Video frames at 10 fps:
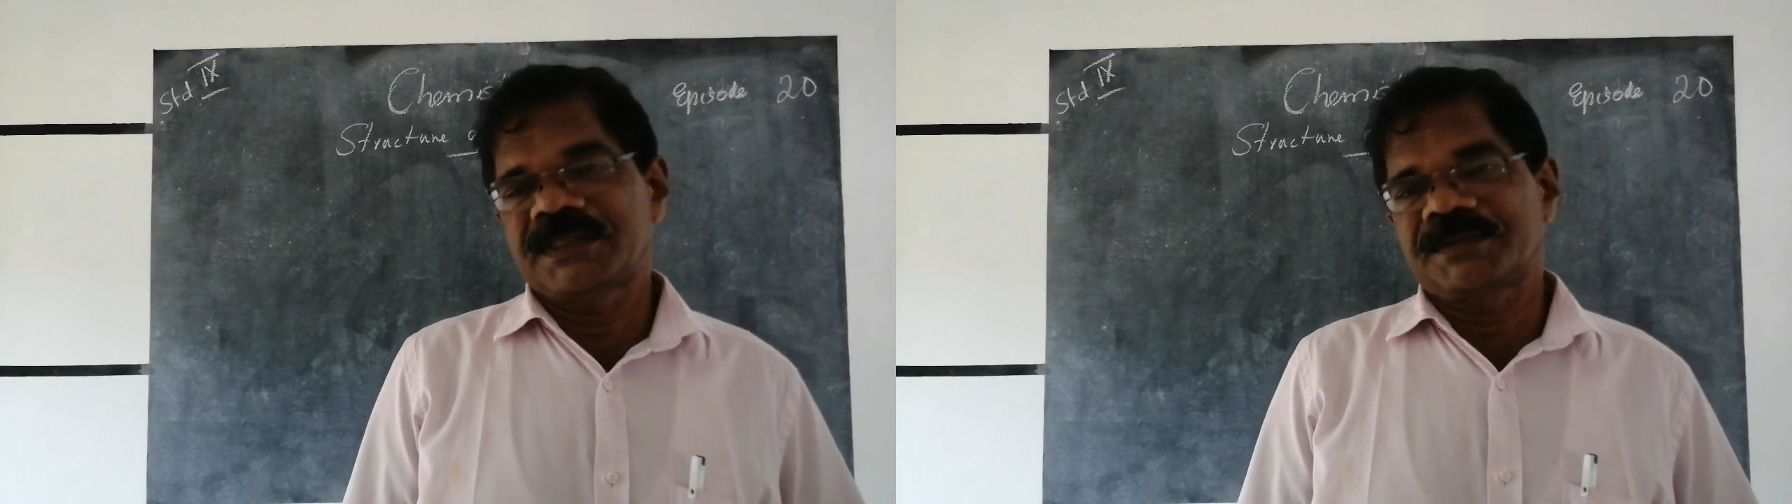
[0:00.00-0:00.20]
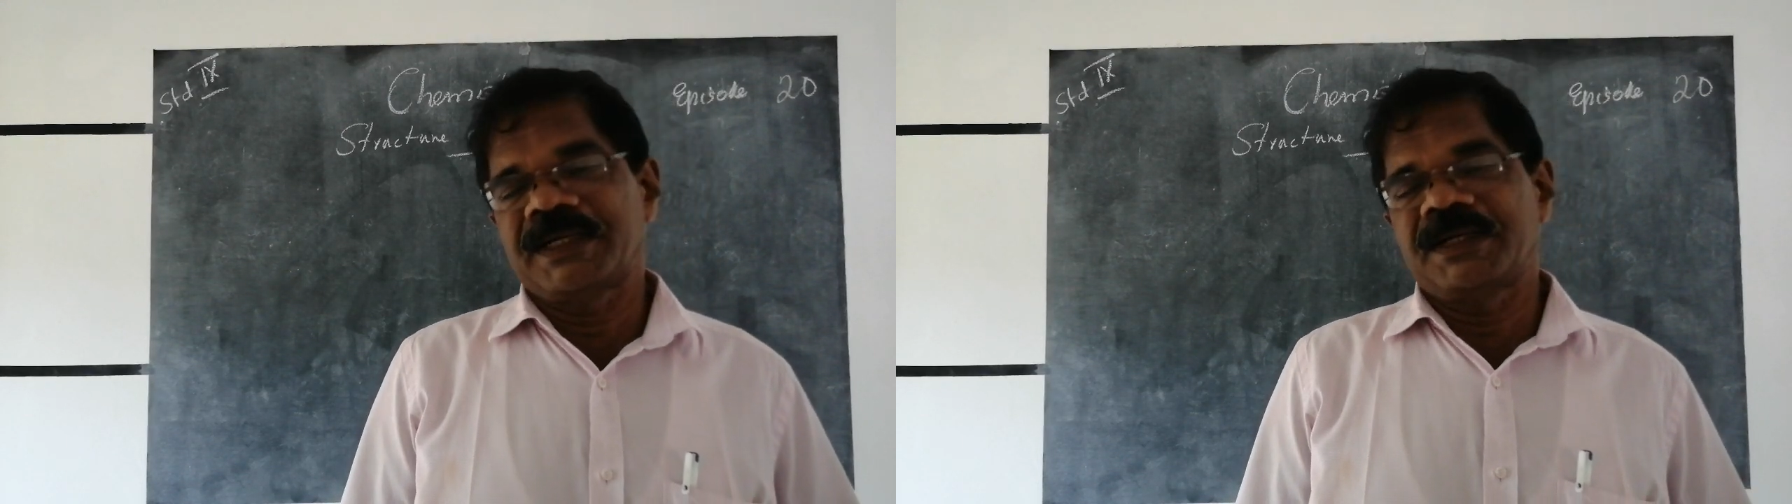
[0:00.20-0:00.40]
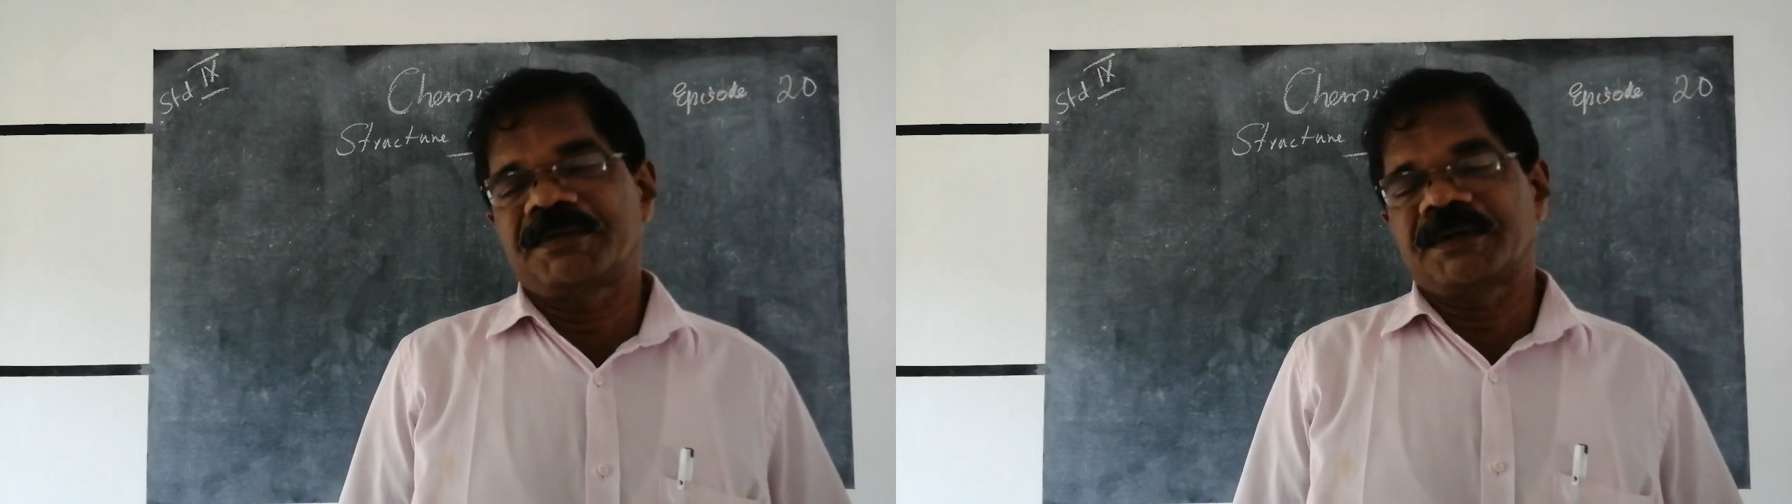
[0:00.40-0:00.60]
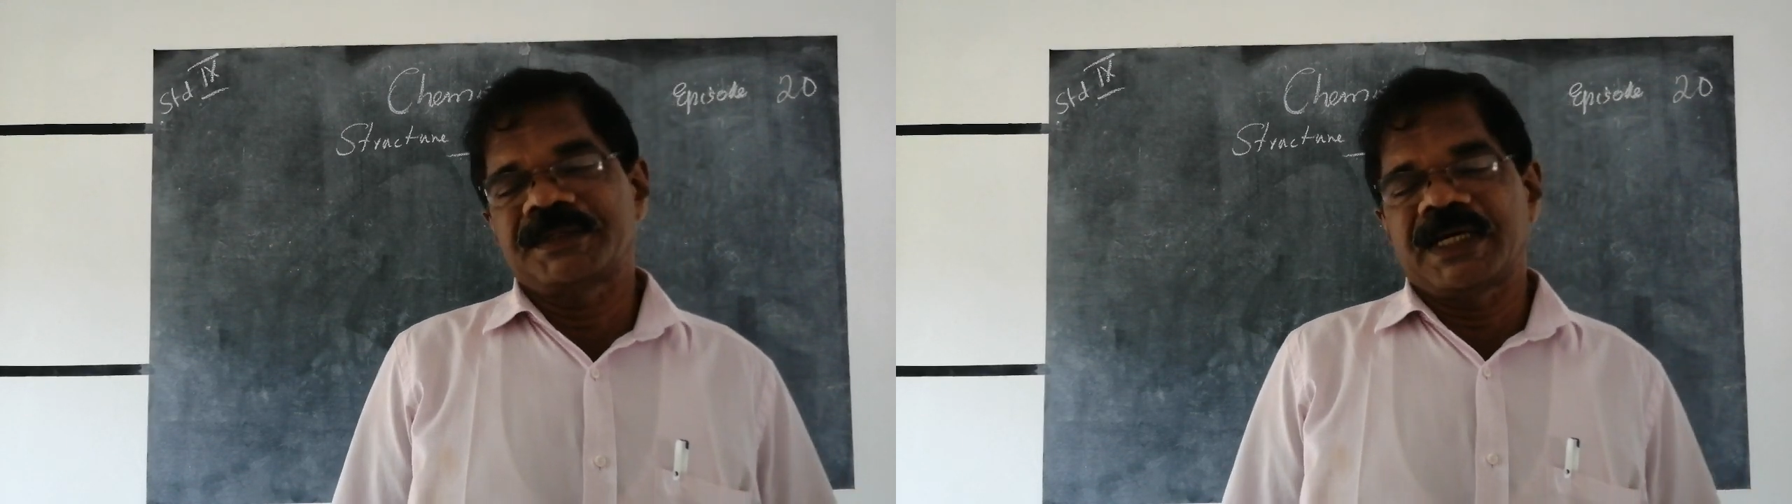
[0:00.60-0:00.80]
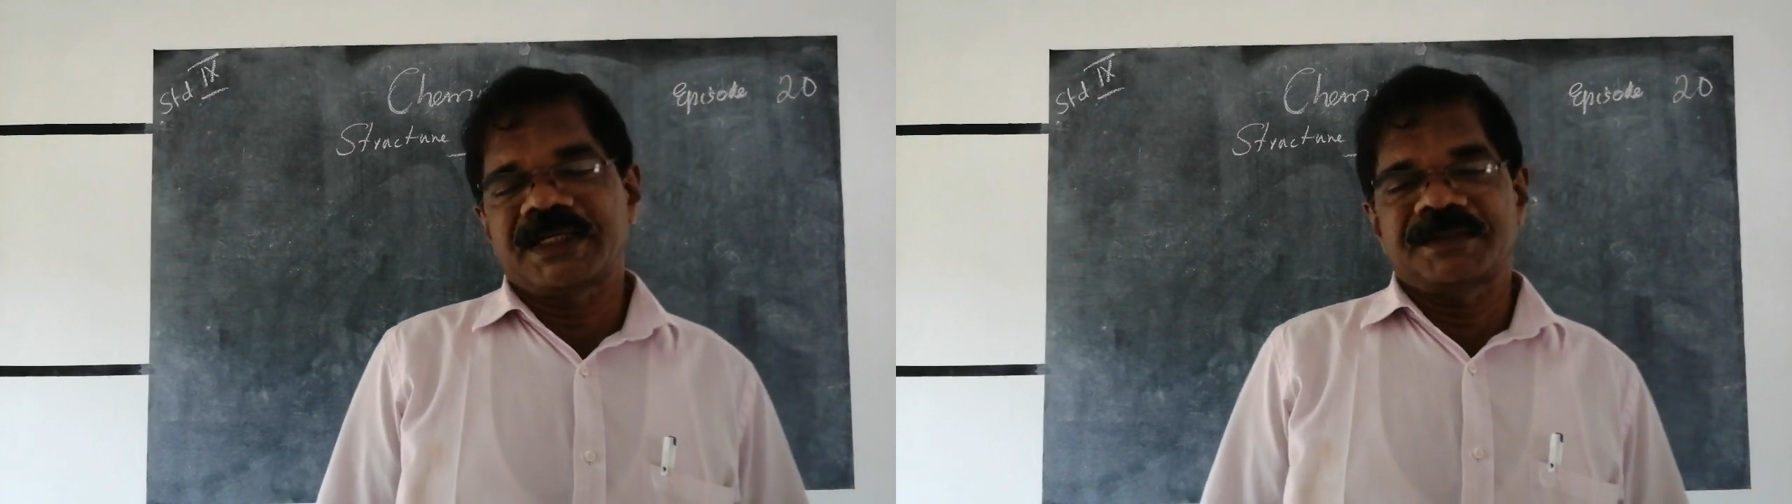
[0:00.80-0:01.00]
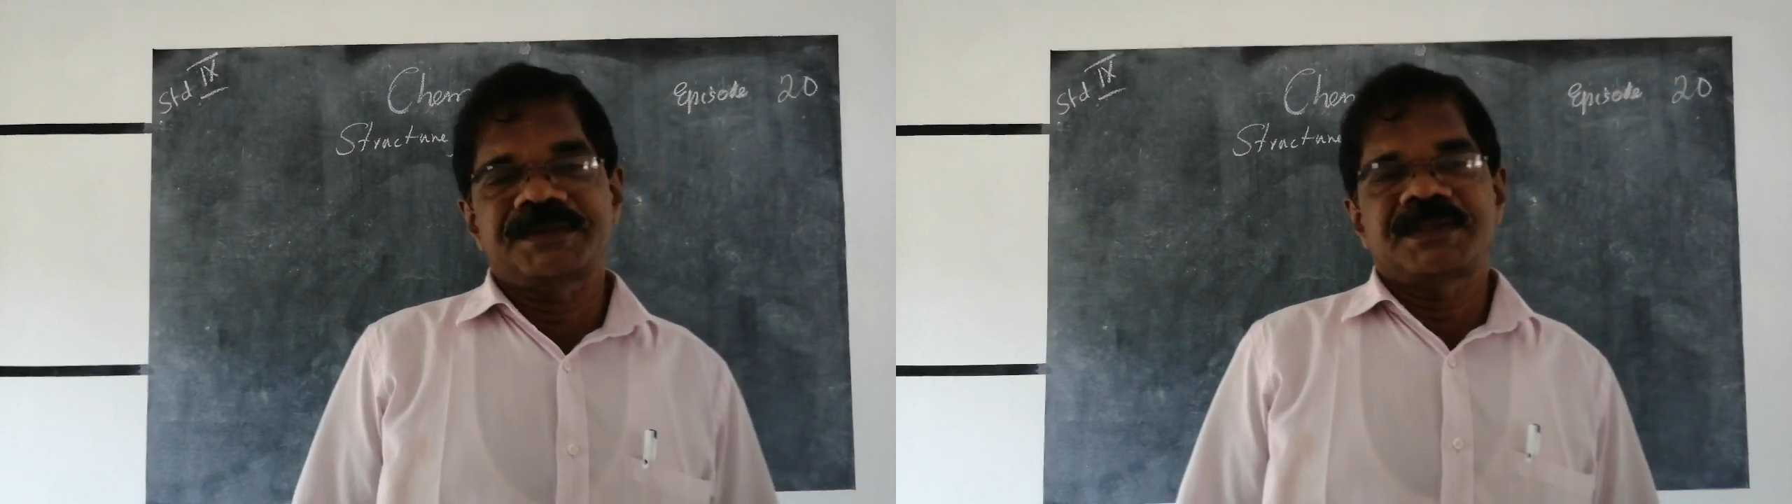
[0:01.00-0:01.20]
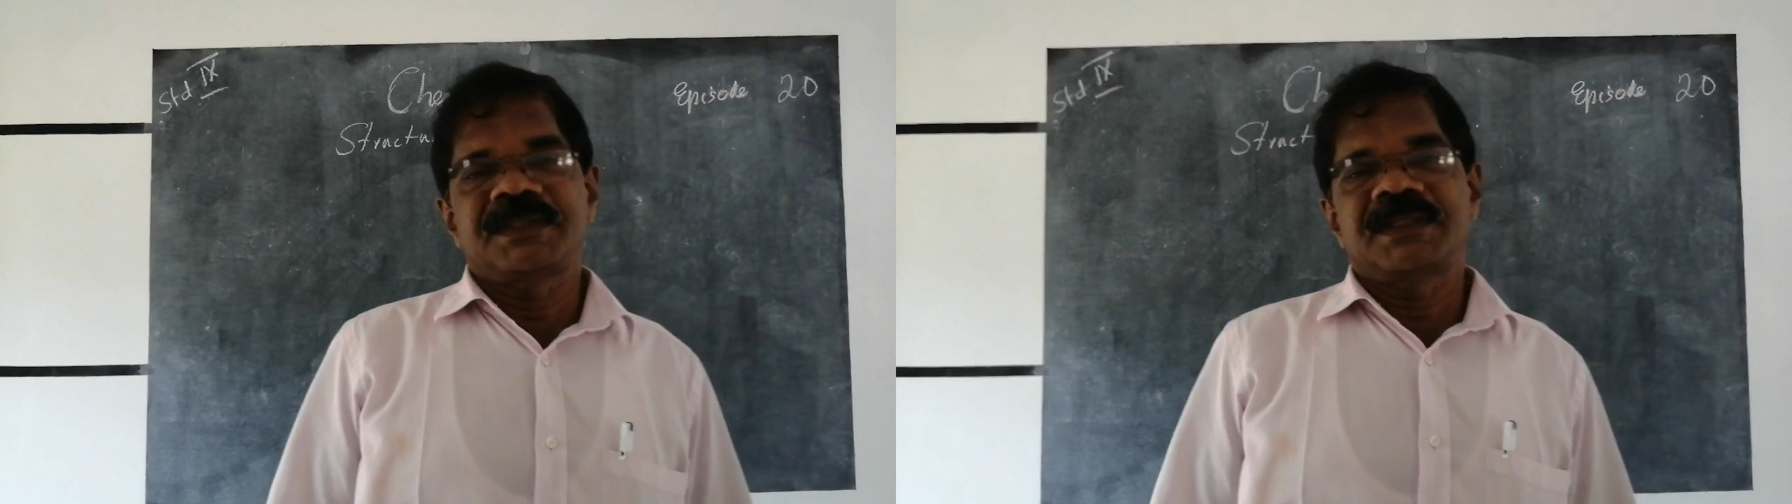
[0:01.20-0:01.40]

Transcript: of atoms.